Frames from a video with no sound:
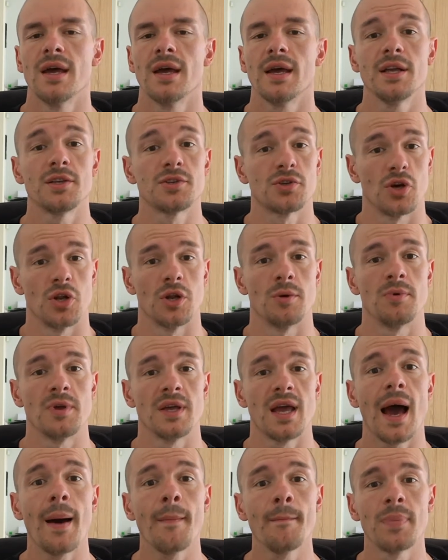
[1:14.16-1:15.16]
it's going to
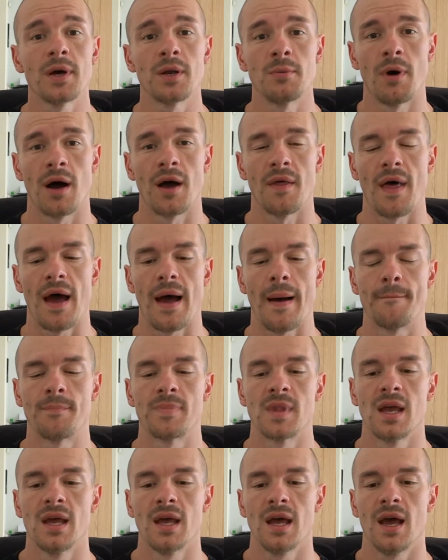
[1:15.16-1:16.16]
be hampered by
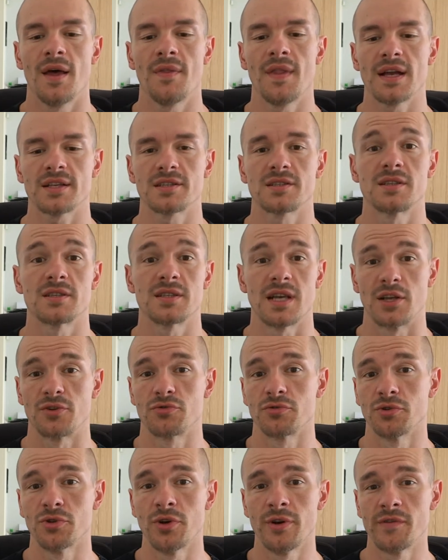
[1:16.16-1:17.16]
that. And that's the
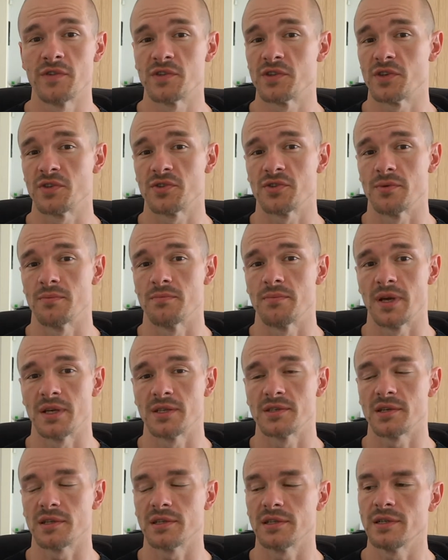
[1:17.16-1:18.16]
central nervous system,
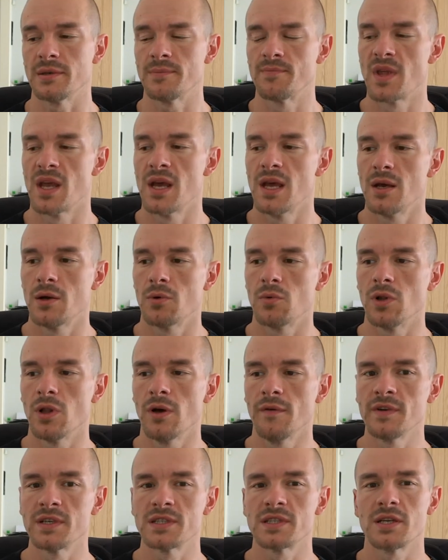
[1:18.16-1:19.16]
basically.
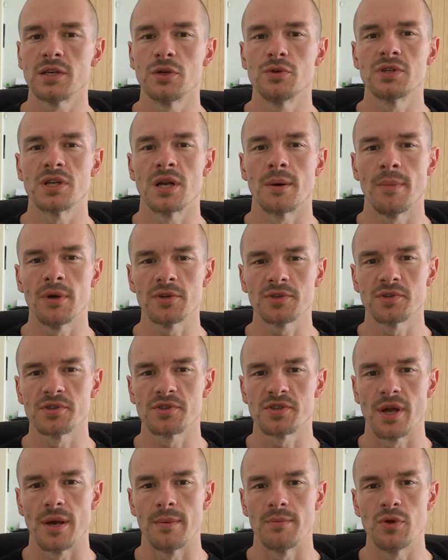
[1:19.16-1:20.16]
Well, obviously, using a muscle
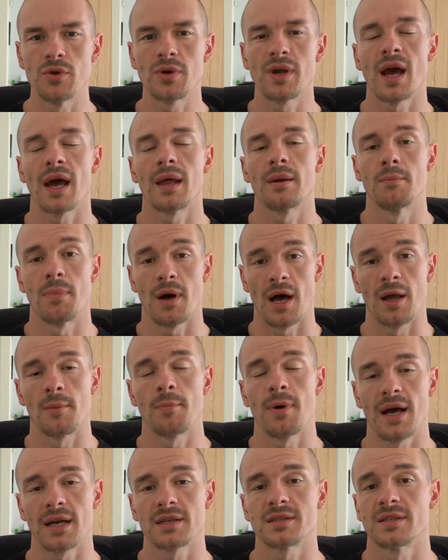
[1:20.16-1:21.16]
stim, you can
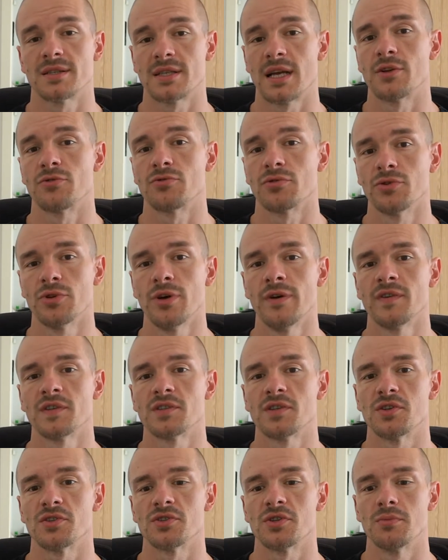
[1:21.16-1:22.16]
bypass the central
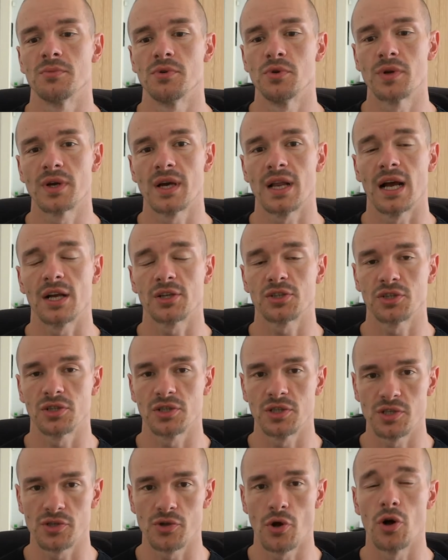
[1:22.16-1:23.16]
nervous system. You can
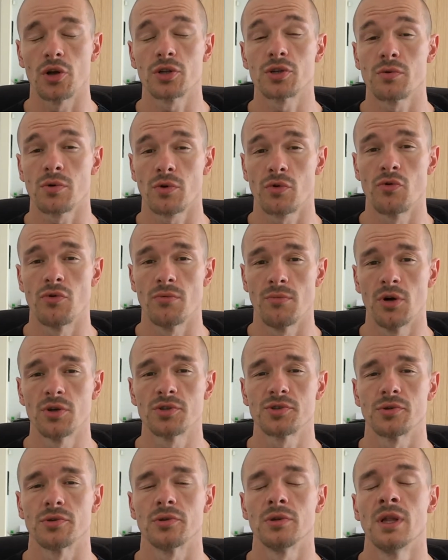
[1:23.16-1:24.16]
actually start to recruit
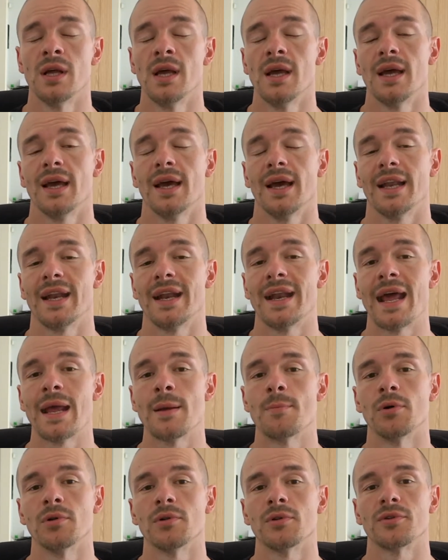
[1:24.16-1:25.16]
muscle and
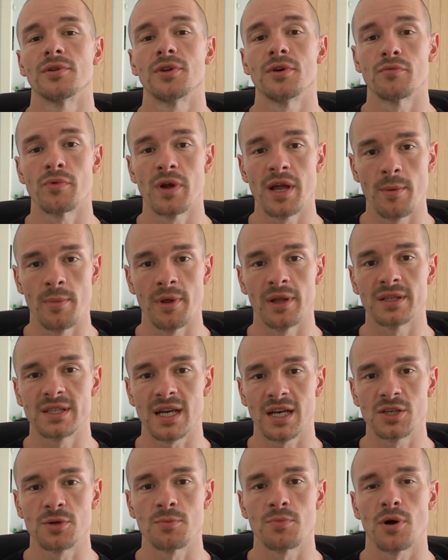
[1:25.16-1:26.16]
enable the
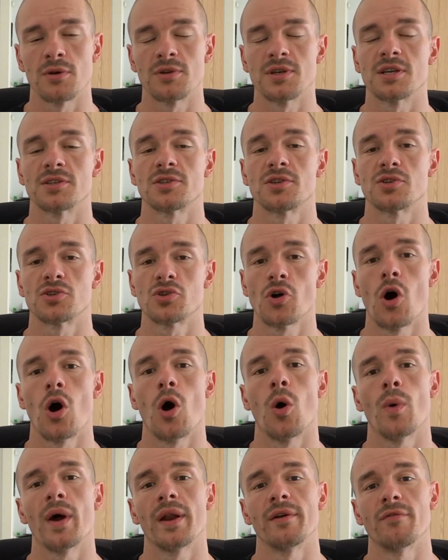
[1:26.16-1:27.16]
rehabilitation process to
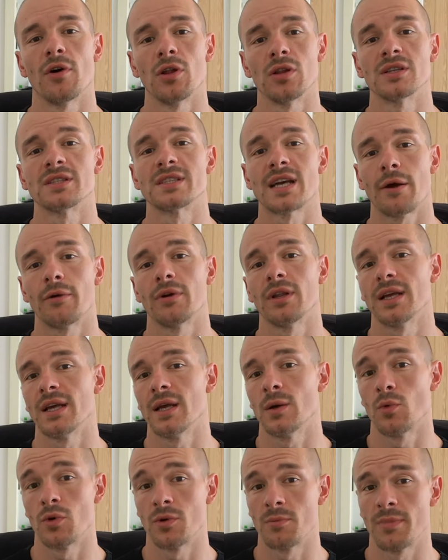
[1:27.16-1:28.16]
start when
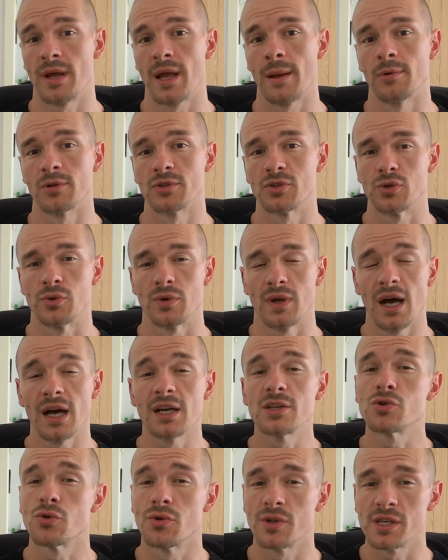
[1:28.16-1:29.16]
voluntarily it wouldn't be able to. And
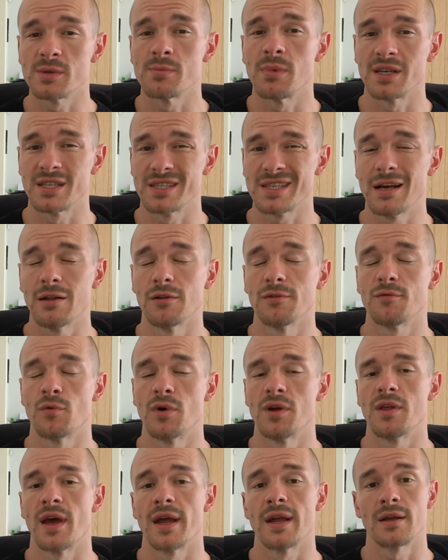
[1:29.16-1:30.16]
I saw this myself
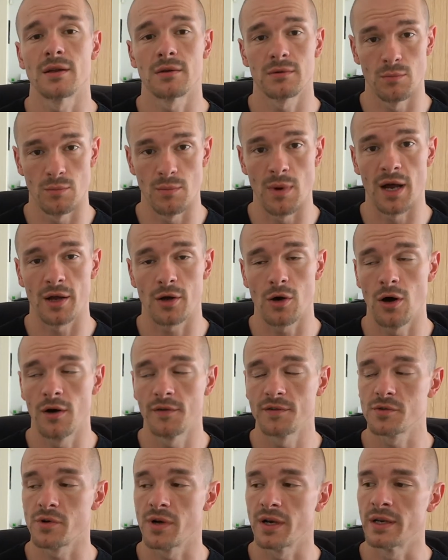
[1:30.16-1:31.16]
with my
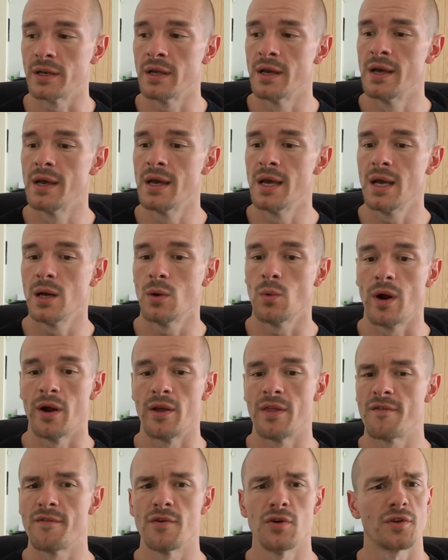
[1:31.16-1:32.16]
calf strain, where
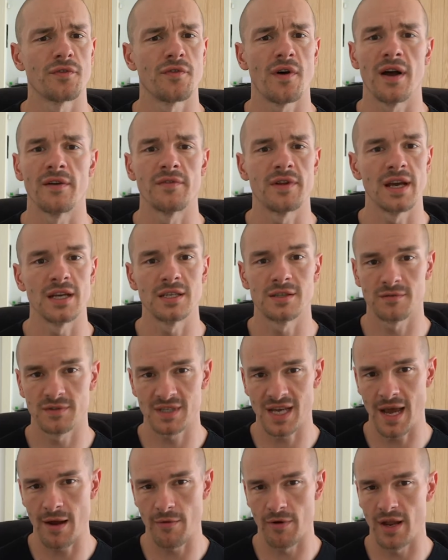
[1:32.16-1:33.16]
in the first 5 days
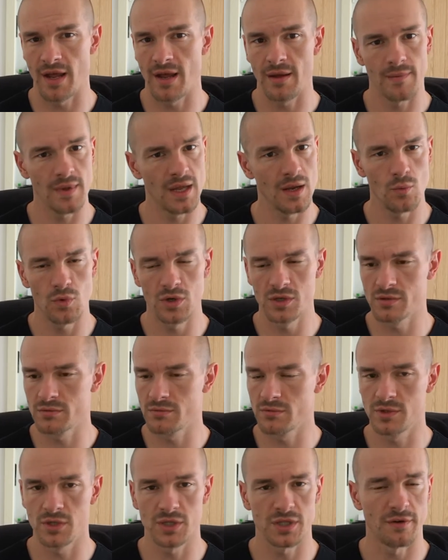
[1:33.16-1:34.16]
of tearing it, it
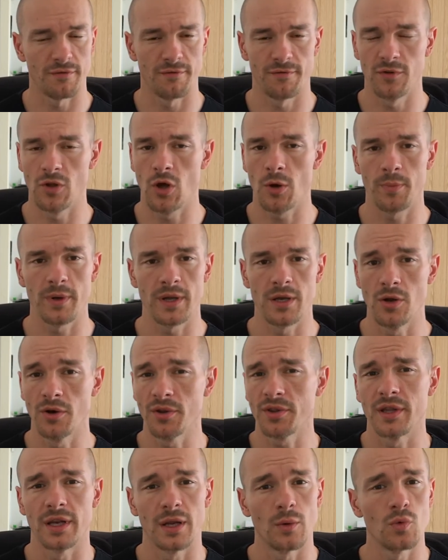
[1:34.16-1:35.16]
was just a floppy
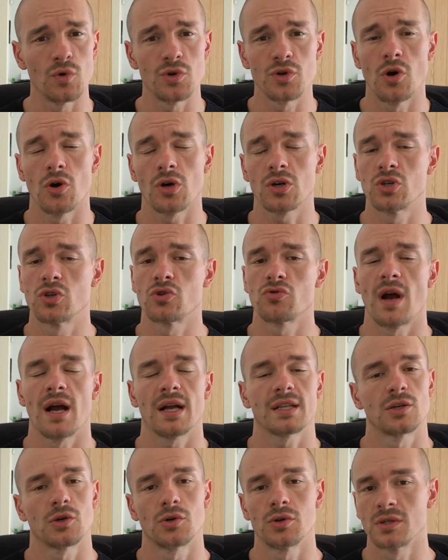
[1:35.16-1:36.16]
nothing. It would not
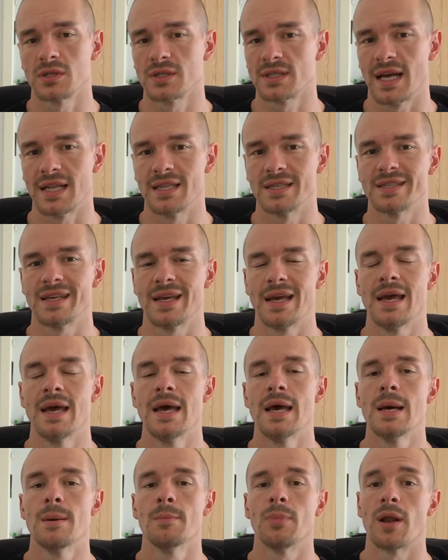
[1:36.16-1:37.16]
contract, I couldn't tense
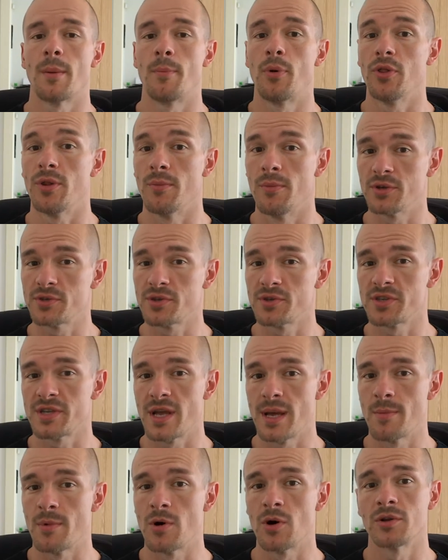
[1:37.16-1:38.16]
it, but I put the muscle
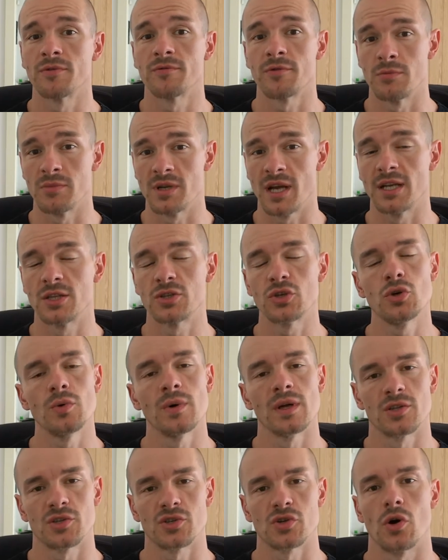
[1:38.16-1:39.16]
stim on from day
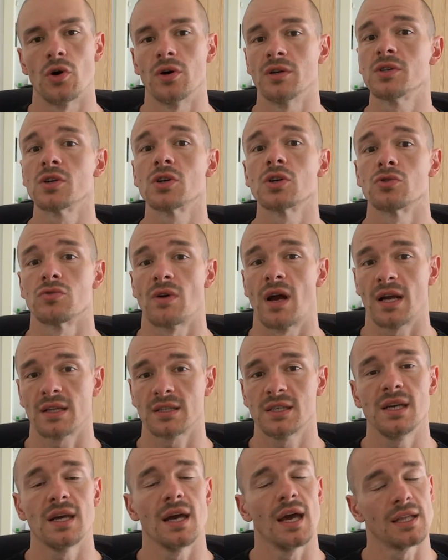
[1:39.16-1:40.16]
two and started to
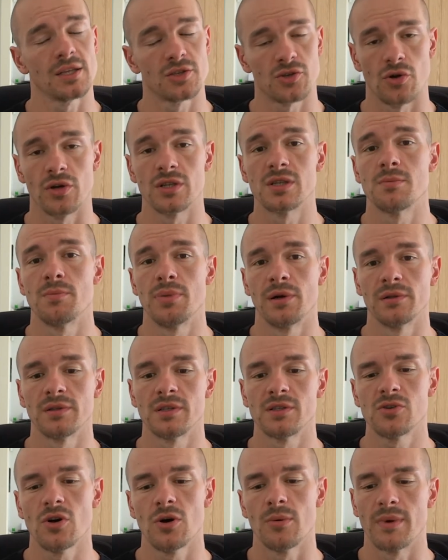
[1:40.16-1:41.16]
contract it and started to
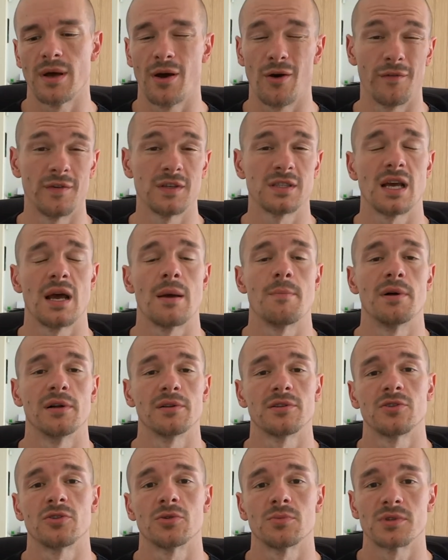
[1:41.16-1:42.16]
build it up. Now, obviously I
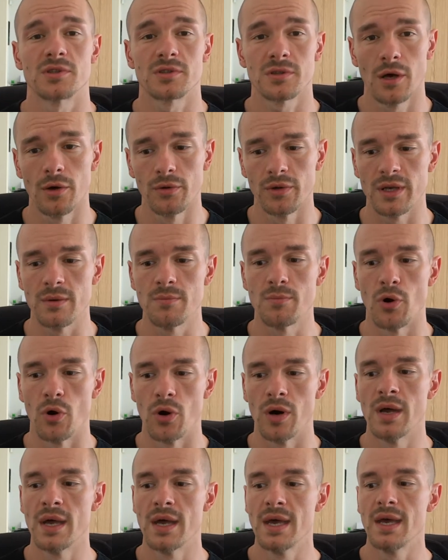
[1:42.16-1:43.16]
built it up slowly,
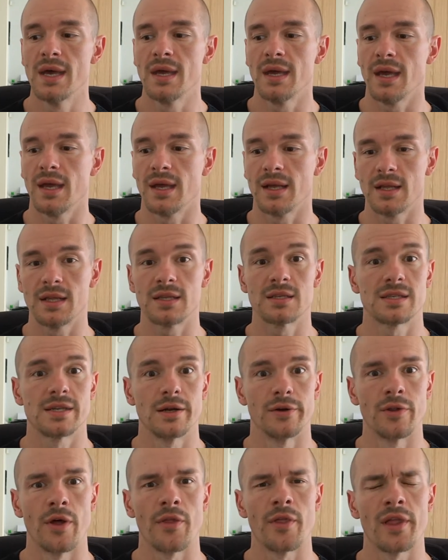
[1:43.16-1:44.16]
but it
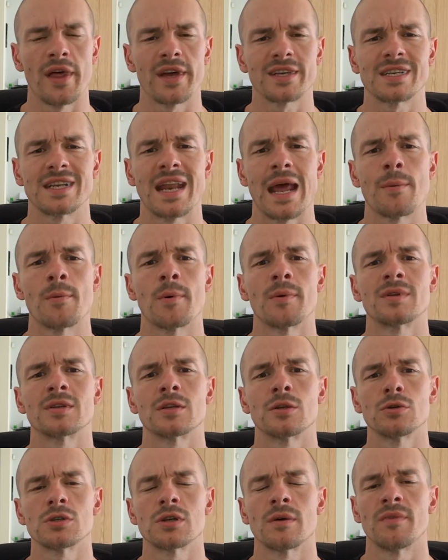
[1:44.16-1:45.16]
still nonetheless enabled me
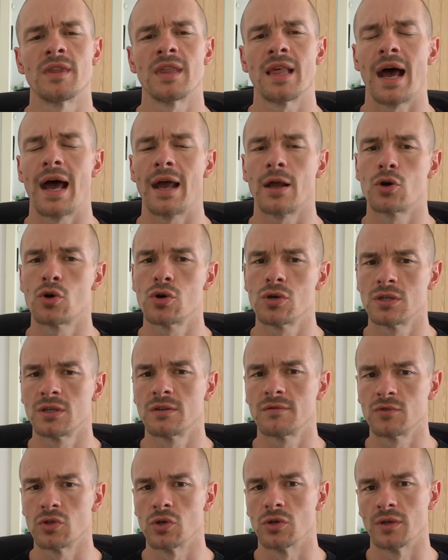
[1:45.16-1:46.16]
to do something that I
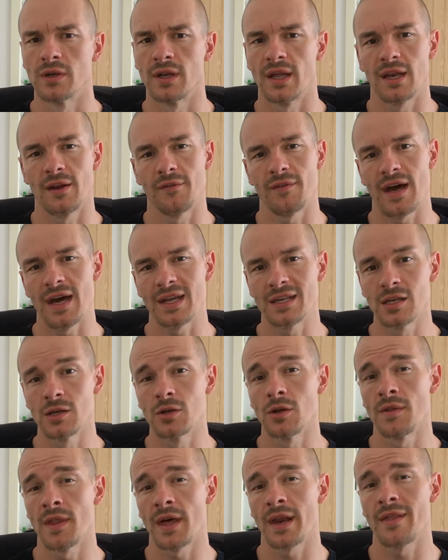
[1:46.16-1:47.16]
couldn't have done. And if I hadn't
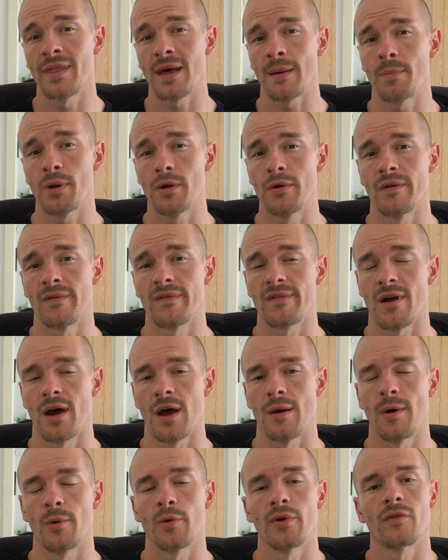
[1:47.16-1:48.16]
have done that in that period of
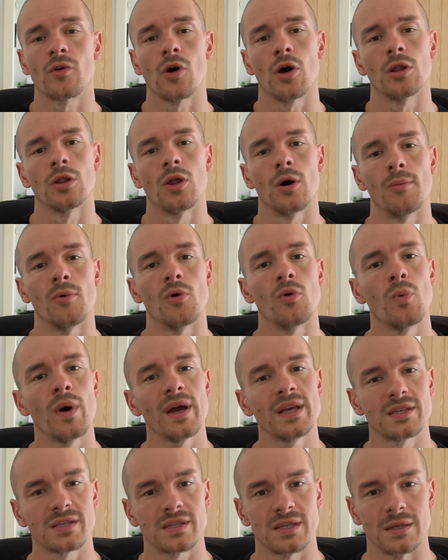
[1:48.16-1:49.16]
time, I would have got a lot more
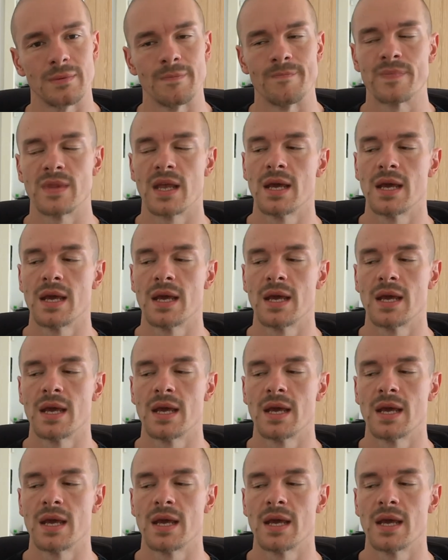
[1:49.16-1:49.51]
wasting.